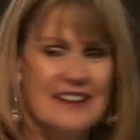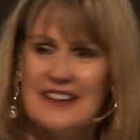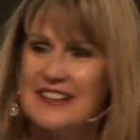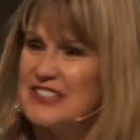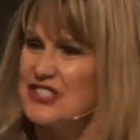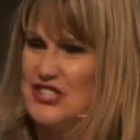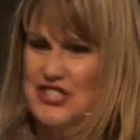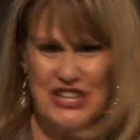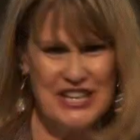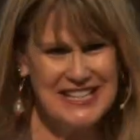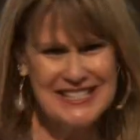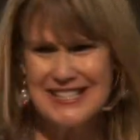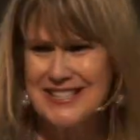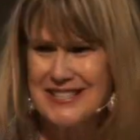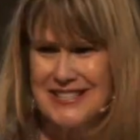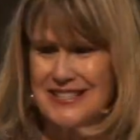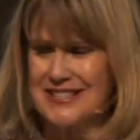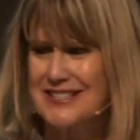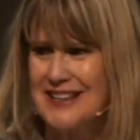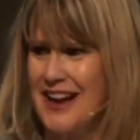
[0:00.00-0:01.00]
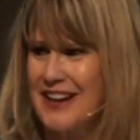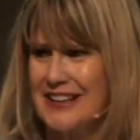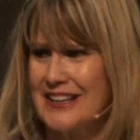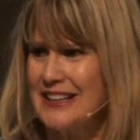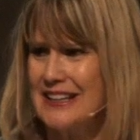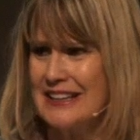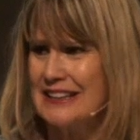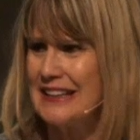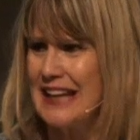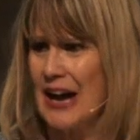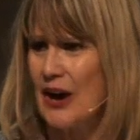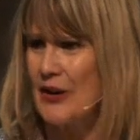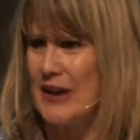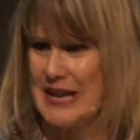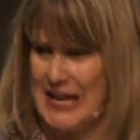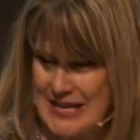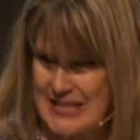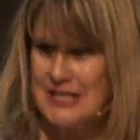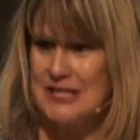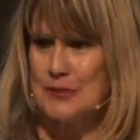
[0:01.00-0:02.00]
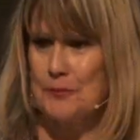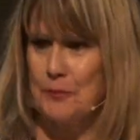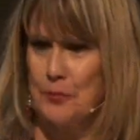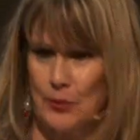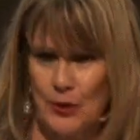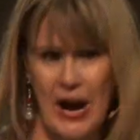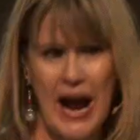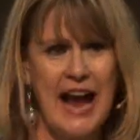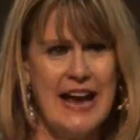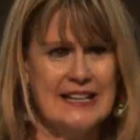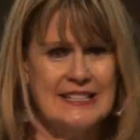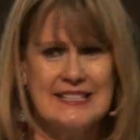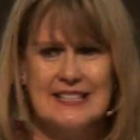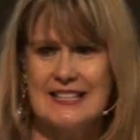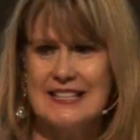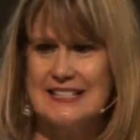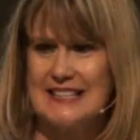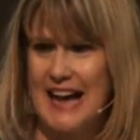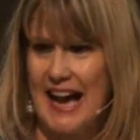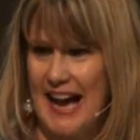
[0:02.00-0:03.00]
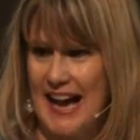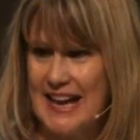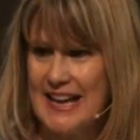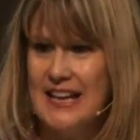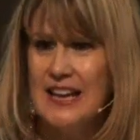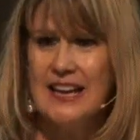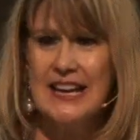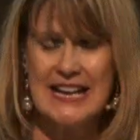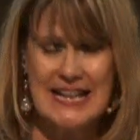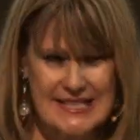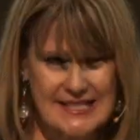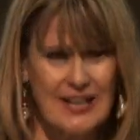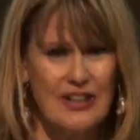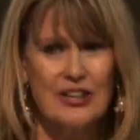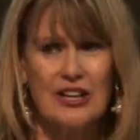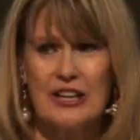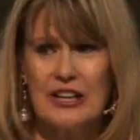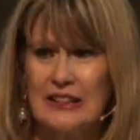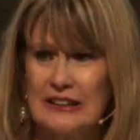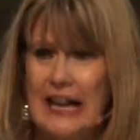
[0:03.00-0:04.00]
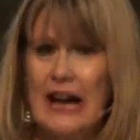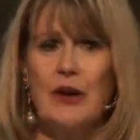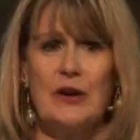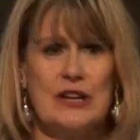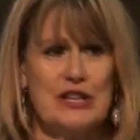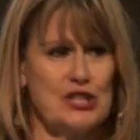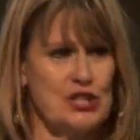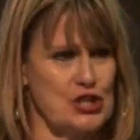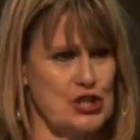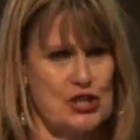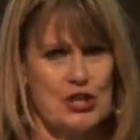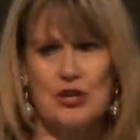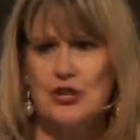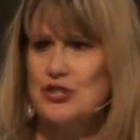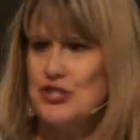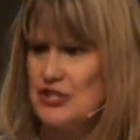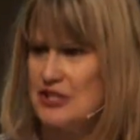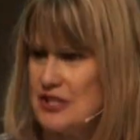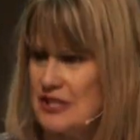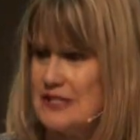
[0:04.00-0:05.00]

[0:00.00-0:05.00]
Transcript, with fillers: Jesus is not going to allow his bride to die. He's not going to allow his church to